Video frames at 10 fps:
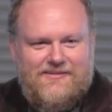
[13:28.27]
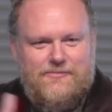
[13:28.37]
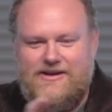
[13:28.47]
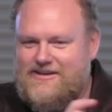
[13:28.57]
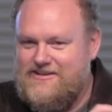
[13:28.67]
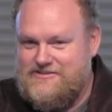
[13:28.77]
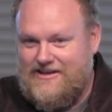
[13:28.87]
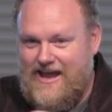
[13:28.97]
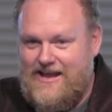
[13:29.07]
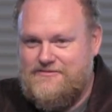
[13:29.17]
But it
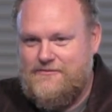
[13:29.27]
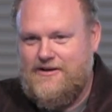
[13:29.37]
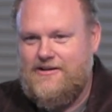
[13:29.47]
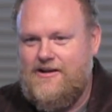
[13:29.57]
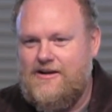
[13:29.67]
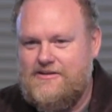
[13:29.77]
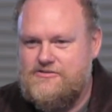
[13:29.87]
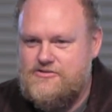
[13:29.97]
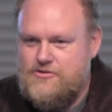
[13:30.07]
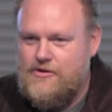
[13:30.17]
doesn't last very long.
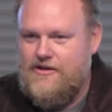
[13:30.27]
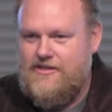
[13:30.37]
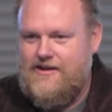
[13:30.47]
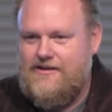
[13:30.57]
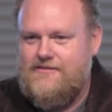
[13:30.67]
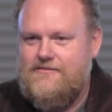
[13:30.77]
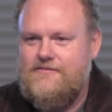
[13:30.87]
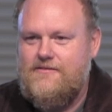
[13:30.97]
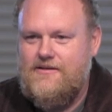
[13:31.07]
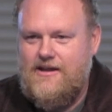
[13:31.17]
It's a short thing.
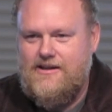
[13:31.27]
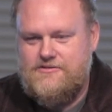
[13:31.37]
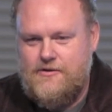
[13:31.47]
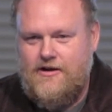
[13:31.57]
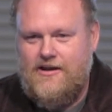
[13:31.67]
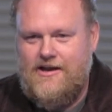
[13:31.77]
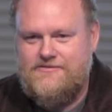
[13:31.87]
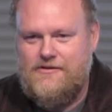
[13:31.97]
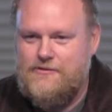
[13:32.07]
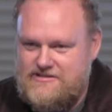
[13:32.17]
And that's what our
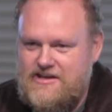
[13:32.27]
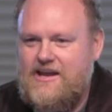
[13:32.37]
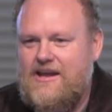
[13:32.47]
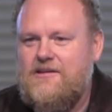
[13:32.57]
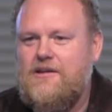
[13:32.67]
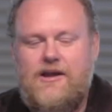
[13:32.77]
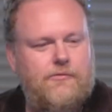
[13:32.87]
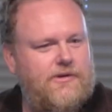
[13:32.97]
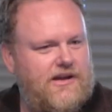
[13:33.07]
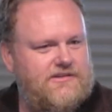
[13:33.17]
lives are. We see again, like
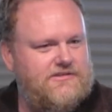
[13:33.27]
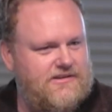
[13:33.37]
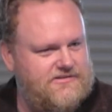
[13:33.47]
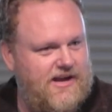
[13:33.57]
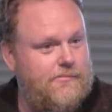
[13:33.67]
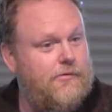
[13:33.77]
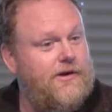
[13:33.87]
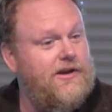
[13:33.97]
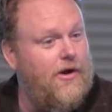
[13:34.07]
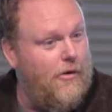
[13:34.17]
it's an example.
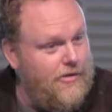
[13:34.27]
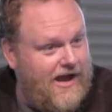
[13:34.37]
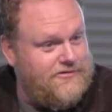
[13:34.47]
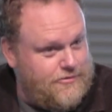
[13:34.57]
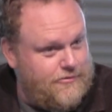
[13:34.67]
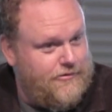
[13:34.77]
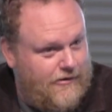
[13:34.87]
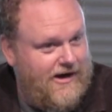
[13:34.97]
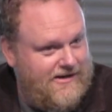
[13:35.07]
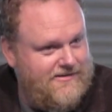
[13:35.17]
We know that truth,
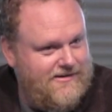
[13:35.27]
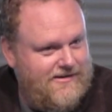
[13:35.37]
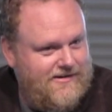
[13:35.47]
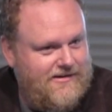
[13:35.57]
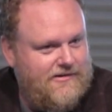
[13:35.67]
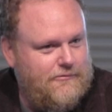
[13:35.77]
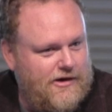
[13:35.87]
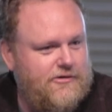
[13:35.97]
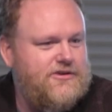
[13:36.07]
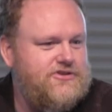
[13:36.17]
right?
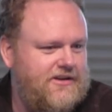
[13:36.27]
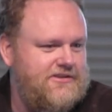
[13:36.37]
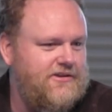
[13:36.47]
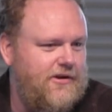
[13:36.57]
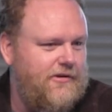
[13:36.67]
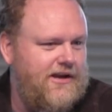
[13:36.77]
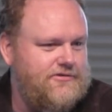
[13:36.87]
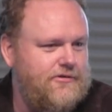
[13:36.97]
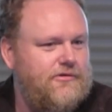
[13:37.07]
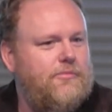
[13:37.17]
What Christian doesn't know that
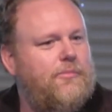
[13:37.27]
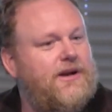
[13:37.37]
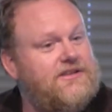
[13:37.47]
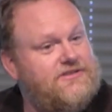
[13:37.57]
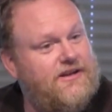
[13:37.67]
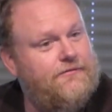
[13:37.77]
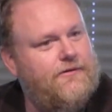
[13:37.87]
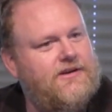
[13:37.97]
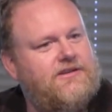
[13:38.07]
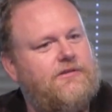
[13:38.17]
truth? But it's
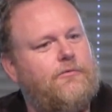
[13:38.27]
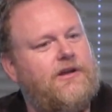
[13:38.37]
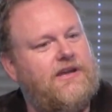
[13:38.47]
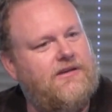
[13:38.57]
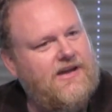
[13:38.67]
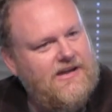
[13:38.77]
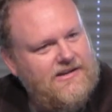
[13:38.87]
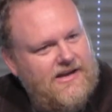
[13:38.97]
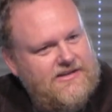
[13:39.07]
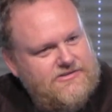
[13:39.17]
different to really
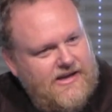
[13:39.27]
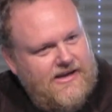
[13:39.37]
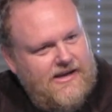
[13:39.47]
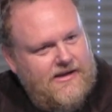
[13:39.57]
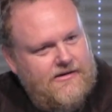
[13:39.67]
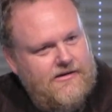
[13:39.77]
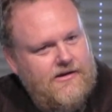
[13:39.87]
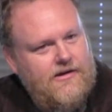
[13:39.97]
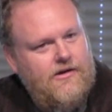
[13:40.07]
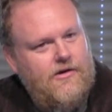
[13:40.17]
let it sink
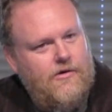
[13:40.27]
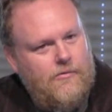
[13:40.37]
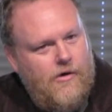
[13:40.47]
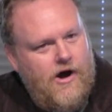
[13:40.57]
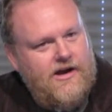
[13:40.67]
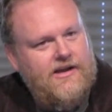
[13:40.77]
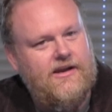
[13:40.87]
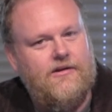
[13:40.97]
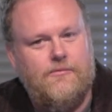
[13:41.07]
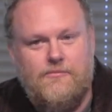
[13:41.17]
in or walk
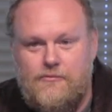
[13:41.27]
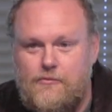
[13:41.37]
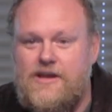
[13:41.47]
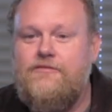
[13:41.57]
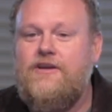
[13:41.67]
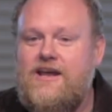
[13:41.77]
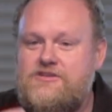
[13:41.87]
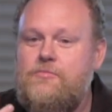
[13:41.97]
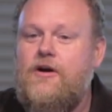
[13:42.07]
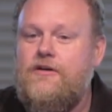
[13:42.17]
in it or weave it
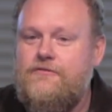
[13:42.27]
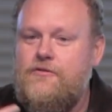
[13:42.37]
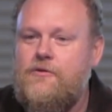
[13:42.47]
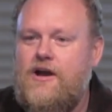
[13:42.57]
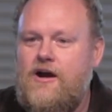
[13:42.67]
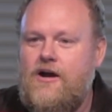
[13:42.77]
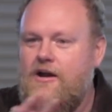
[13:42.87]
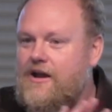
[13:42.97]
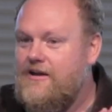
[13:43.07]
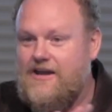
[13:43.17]
as part of who we are
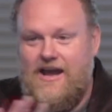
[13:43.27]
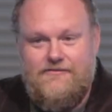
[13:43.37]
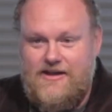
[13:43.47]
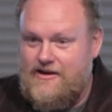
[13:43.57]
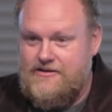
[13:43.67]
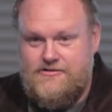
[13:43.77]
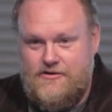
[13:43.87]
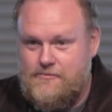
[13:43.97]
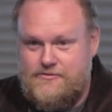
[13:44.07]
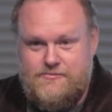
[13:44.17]
to have that
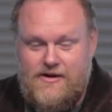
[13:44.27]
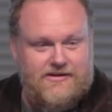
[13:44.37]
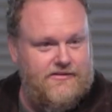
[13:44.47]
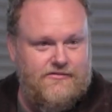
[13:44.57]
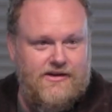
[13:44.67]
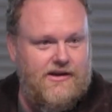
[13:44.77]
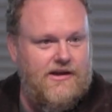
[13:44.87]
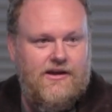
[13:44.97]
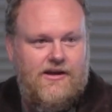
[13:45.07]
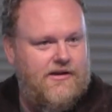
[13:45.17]
eternal perspective
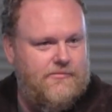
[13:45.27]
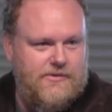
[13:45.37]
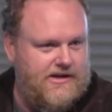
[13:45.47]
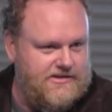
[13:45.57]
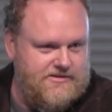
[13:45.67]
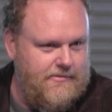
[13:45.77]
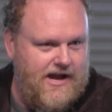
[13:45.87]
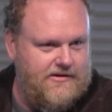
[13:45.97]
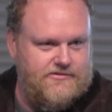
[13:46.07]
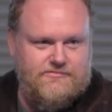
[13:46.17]
because it
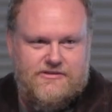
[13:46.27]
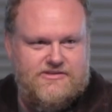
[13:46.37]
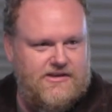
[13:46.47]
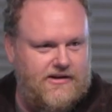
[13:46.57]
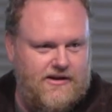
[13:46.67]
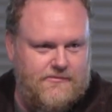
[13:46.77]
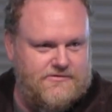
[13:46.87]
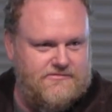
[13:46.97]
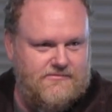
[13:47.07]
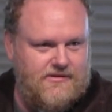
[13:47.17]
matters when sin
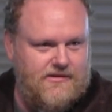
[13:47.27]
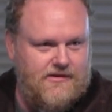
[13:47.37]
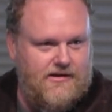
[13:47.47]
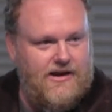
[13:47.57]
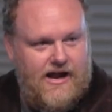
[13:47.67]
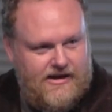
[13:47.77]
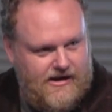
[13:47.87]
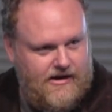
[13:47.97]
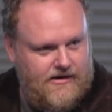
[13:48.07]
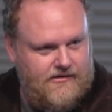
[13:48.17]
comes
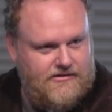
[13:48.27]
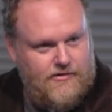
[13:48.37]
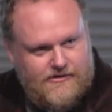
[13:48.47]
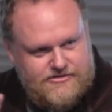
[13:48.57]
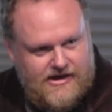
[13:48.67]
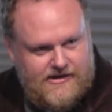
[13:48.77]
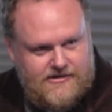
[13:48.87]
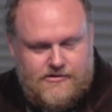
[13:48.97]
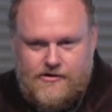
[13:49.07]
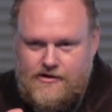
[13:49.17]
knocking on it, crouching at
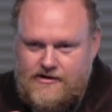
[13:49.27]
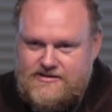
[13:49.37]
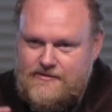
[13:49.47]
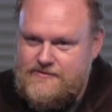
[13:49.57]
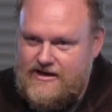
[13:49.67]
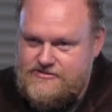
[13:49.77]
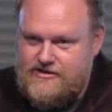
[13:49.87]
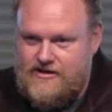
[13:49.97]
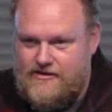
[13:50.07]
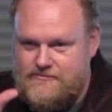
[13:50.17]
the door, and
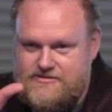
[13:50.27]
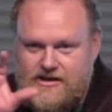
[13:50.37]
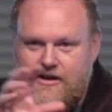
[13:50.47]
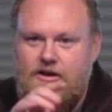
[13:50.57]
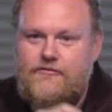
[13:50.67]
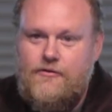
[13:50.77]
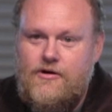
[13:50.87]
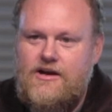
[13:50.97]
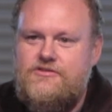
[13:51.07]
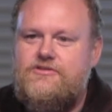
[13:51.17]
temptation comes
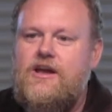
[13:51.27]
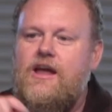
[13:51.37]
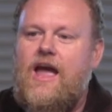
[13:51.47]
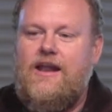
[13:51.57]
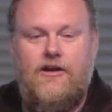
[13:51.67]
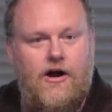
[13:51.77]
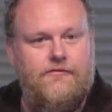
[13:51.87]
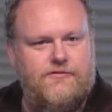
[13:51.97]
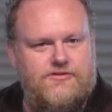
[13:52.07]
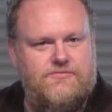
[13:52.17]
for us, and it
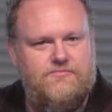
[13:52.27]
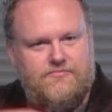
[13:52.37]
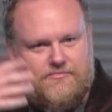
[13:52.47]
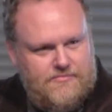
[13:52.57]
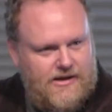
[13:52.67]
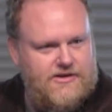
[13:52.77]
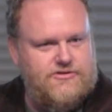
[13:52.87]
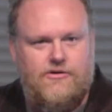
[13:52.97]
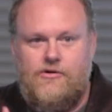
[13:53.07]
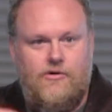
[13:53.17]
offers
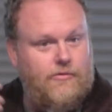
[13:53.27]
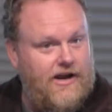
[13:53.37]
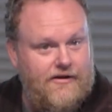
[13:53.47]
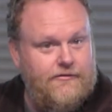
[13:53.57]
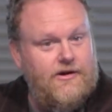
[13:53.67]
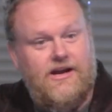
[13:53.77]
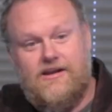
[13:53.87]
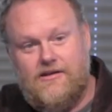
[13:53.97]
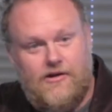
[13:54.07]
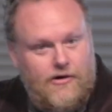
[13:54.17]
pleasure or whatever
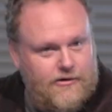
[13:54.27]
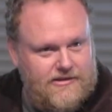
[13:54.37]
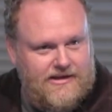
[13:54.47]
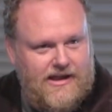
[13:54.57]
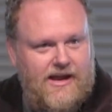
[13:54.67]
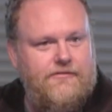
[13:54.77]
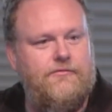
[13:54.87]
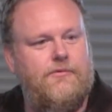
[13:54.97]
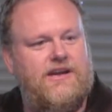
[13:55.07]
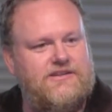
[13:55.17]
in earthly
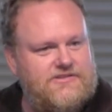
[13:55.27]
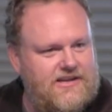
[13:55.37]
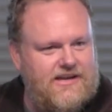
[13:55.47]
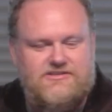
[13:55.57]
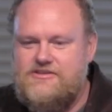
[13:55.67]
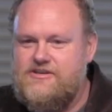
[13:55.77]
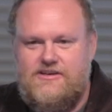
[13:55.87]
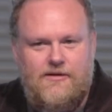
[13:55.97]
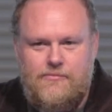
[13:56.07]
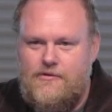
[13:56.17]
life, we can see that's such a
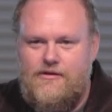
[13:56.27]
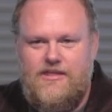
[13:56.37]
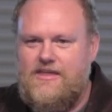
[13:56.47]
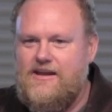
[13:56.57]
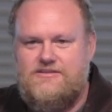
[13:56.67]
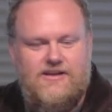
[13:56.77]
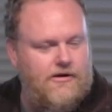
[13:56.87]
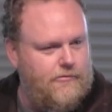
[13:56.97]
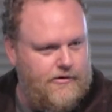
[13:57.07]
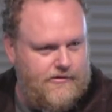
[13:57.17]
temporary thing, it's
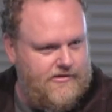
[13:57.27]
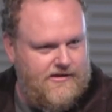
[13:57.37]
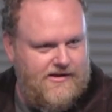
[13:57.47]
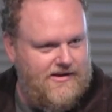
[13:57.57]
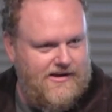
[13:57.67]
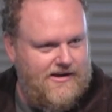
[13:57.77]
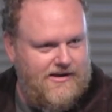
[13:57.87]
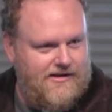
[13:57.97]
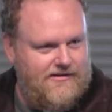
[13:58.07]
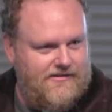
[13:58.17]
not worth
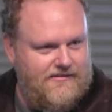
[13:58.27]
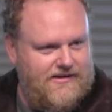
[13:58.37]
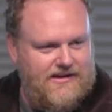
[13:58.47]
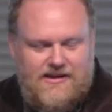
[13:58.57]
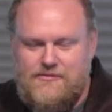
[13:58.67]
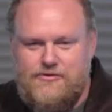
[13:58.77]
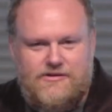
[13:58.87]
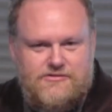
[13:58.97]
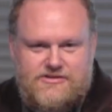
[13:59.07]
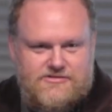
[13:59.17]
it
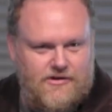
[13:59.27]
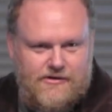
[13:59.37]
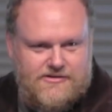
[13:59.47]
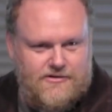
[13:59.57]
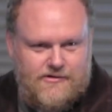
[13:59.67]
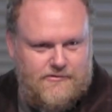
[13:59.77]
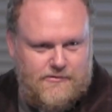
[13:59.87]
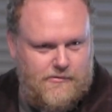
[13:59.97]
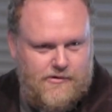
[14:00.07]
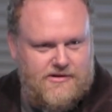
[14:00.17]
produces no eternal
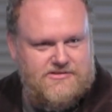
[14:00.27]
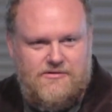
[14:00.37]
rewards,